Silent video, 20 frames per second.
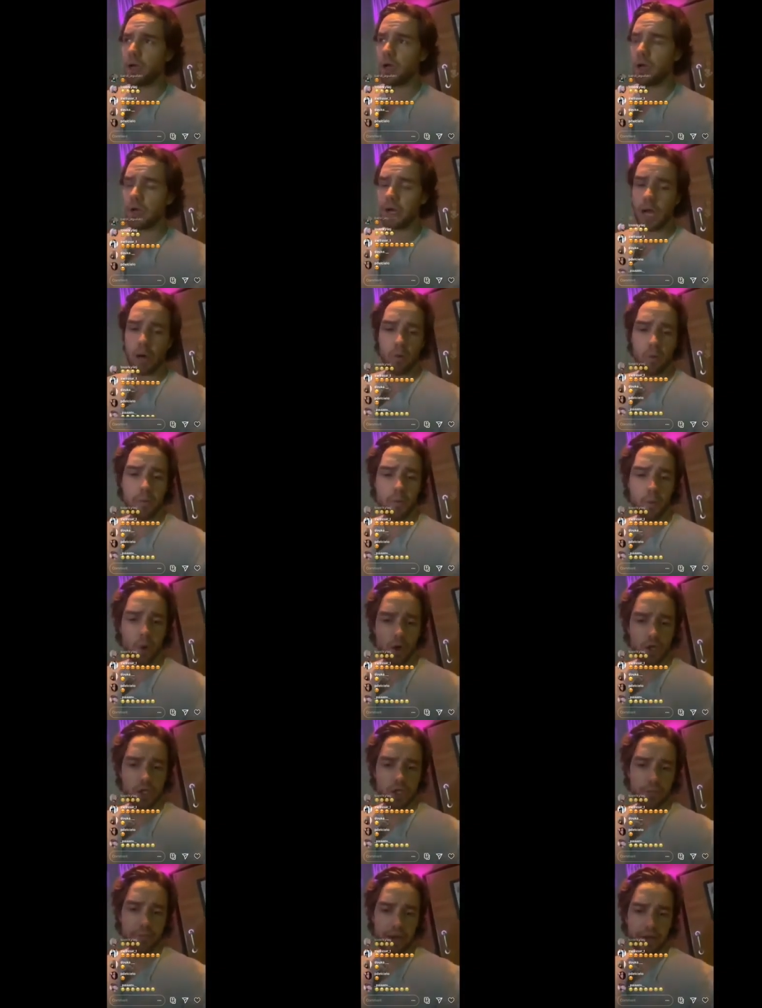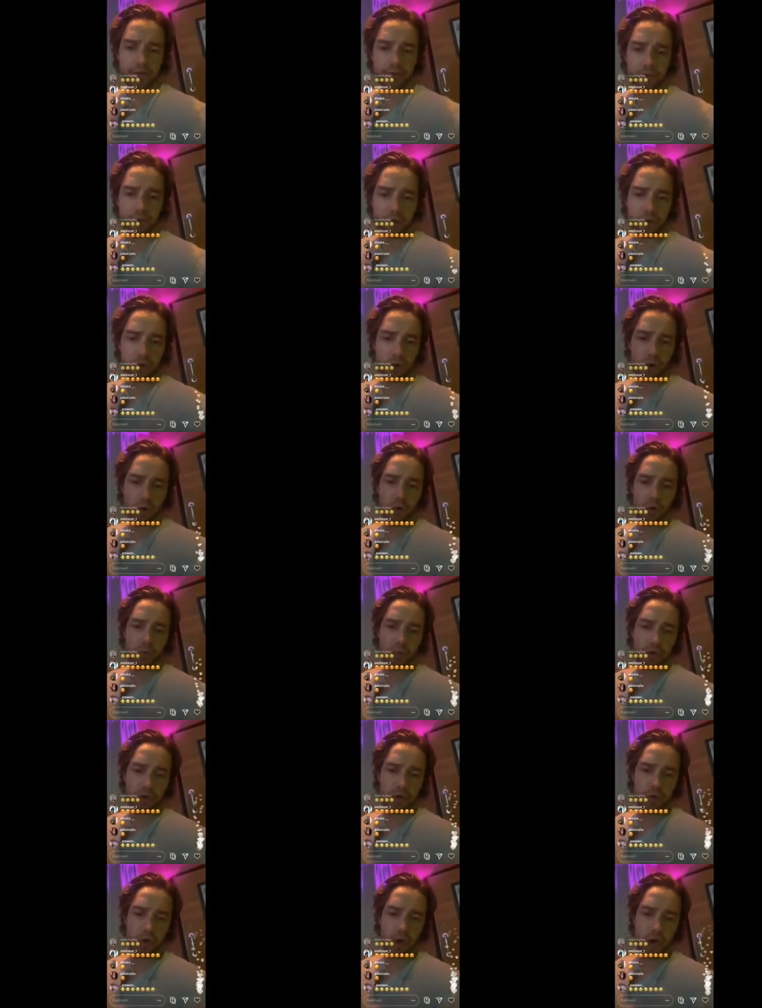Uh, and I will be watching back through
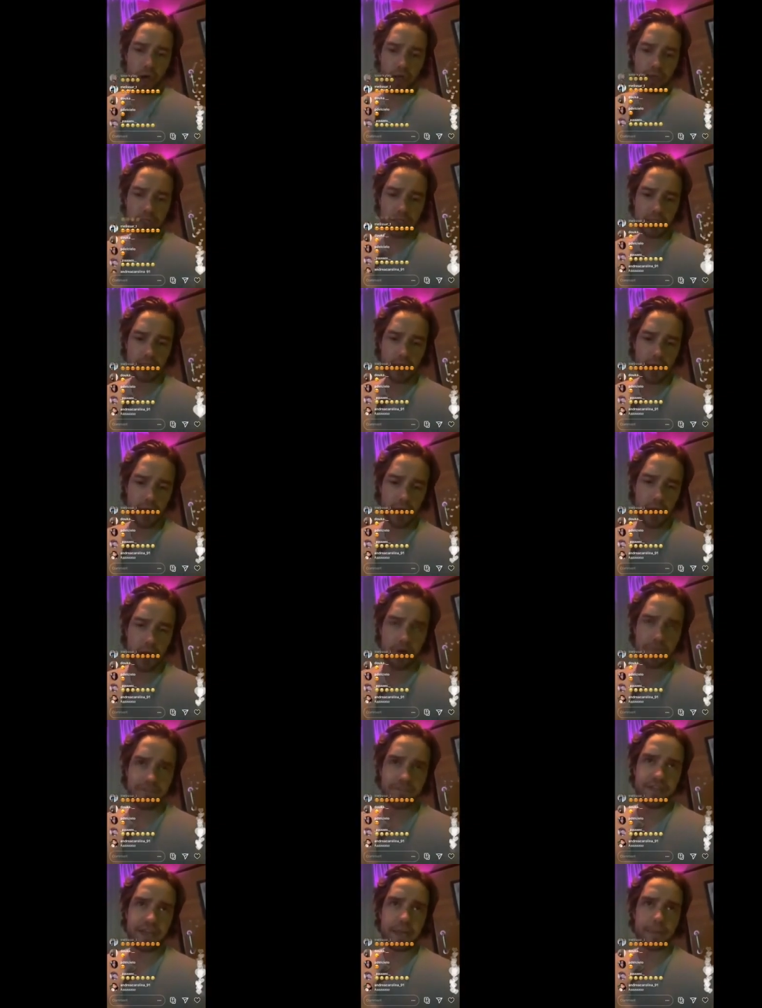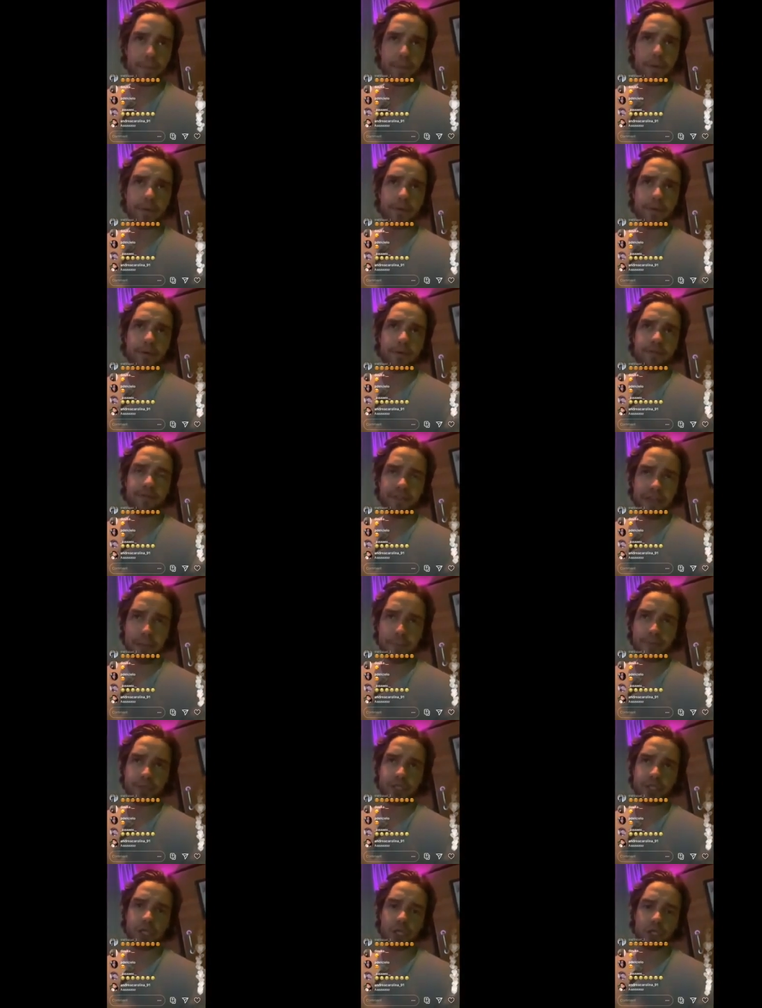your with you guys. Uh, Veep,
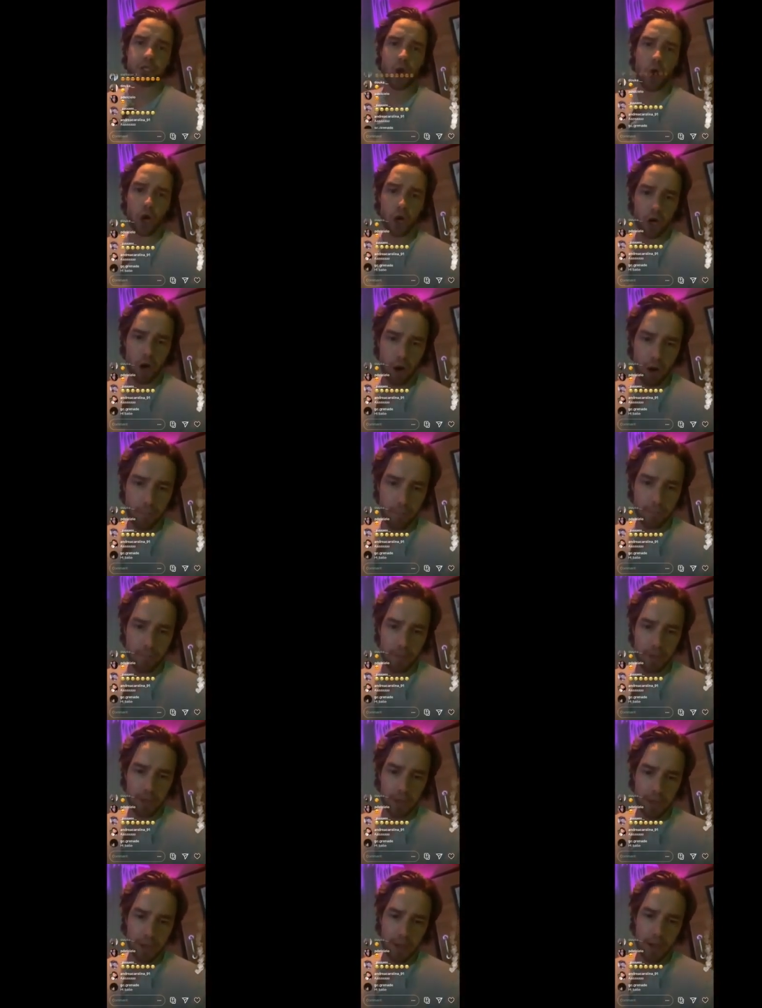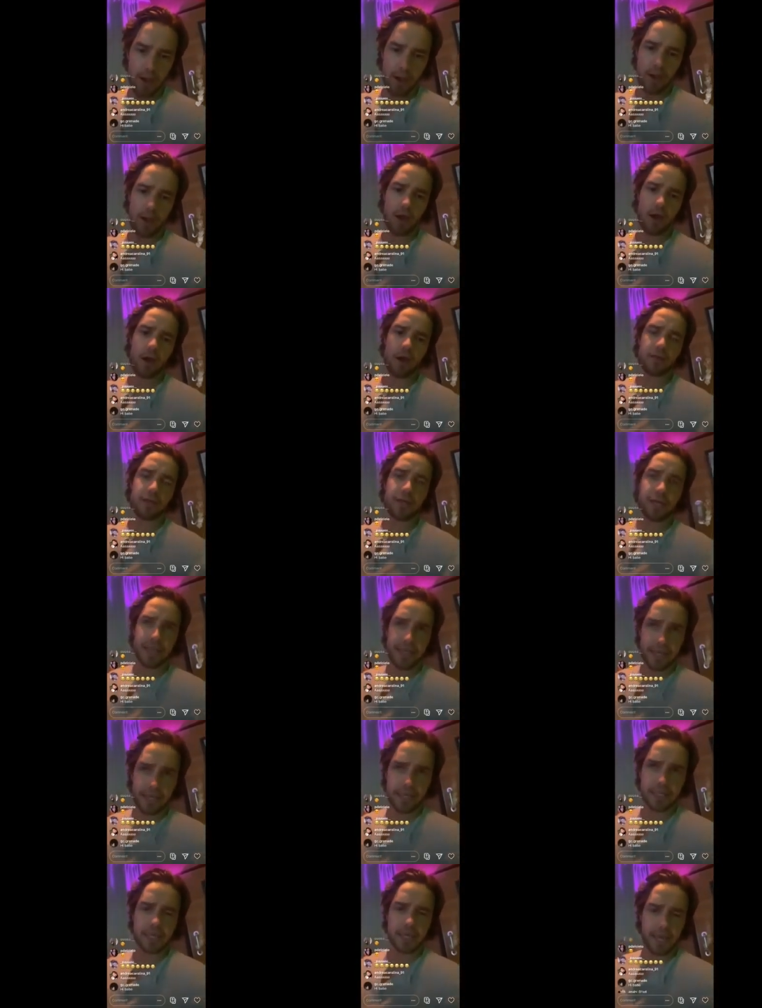Veeps.com.
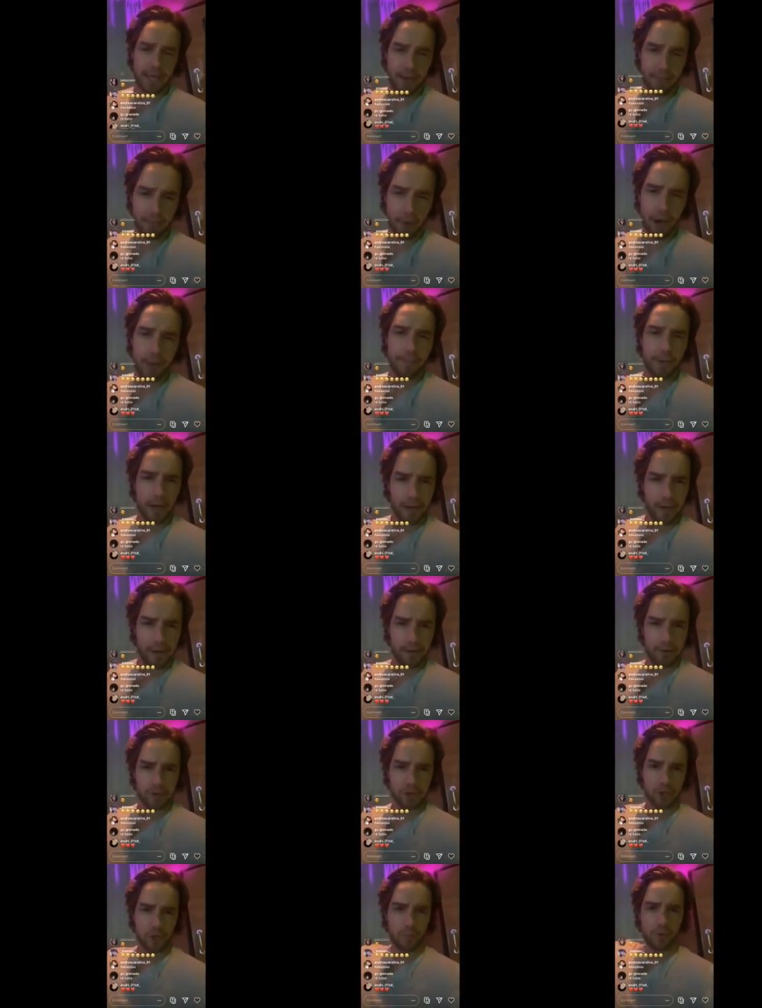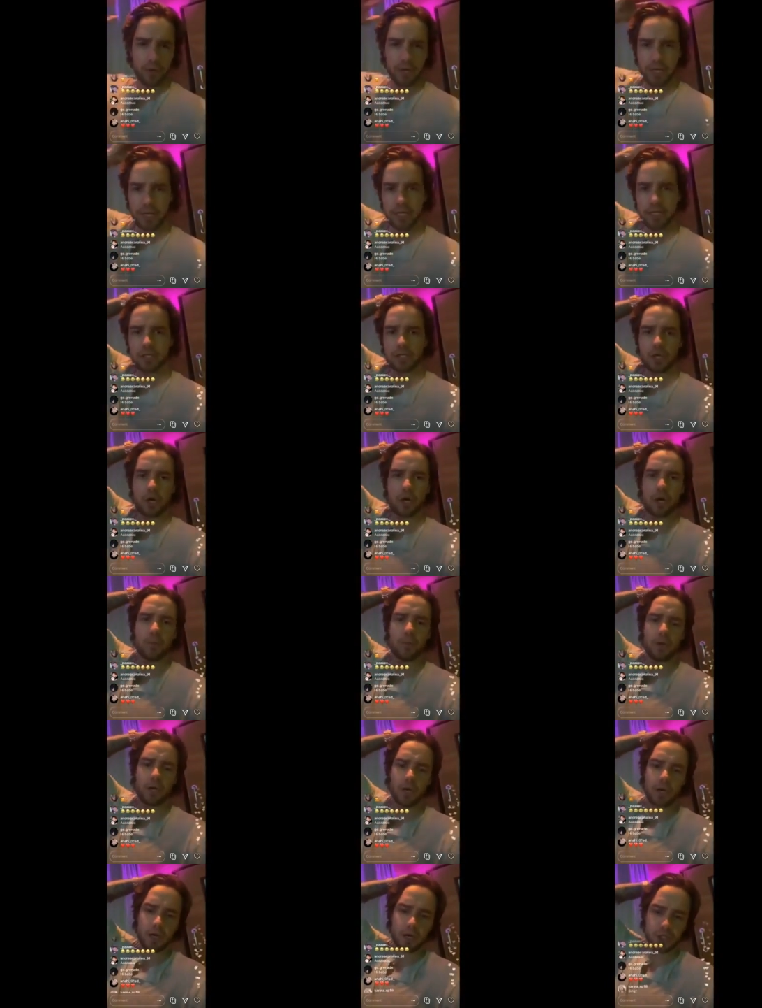Uh, the link is in my bio, so
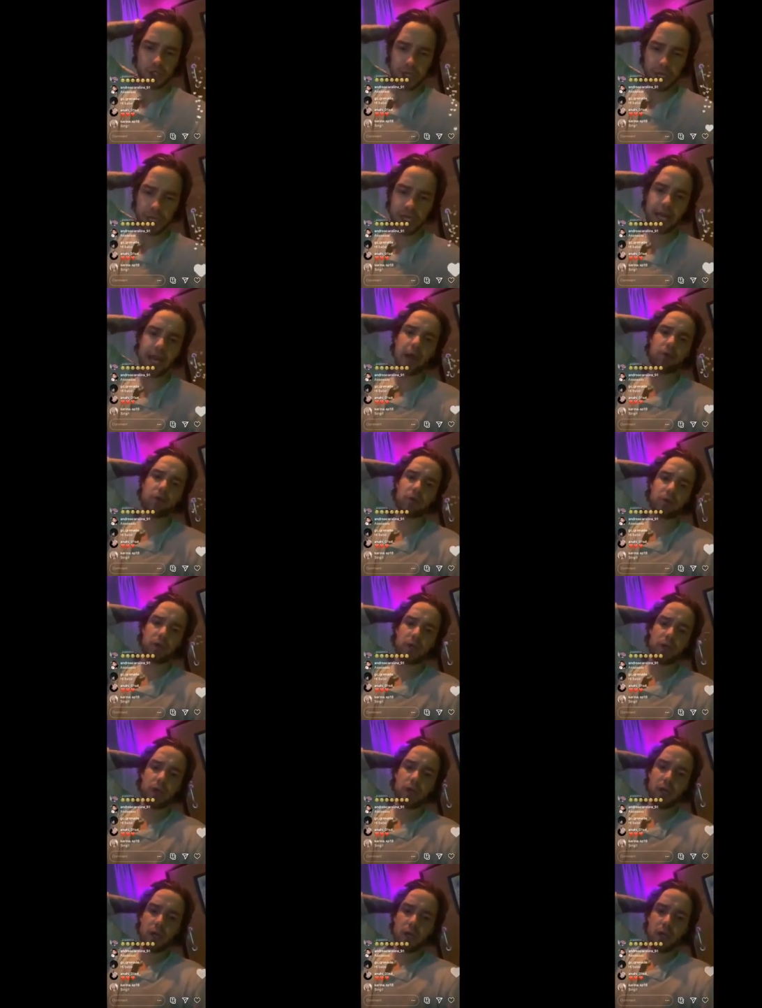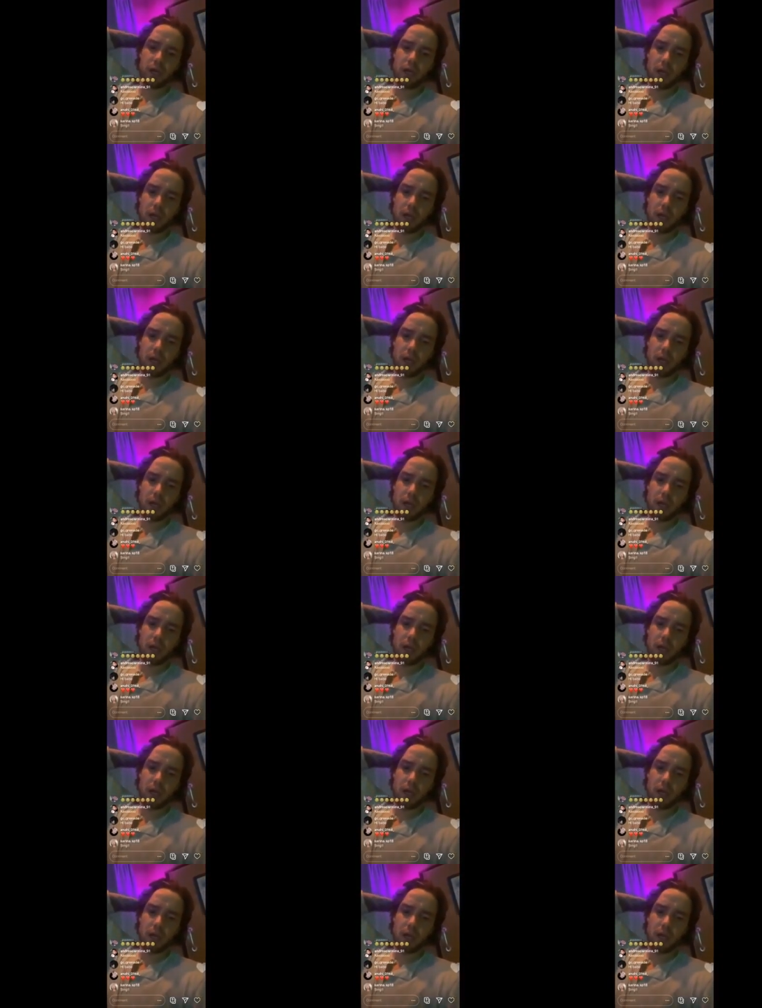please come uh, check it out.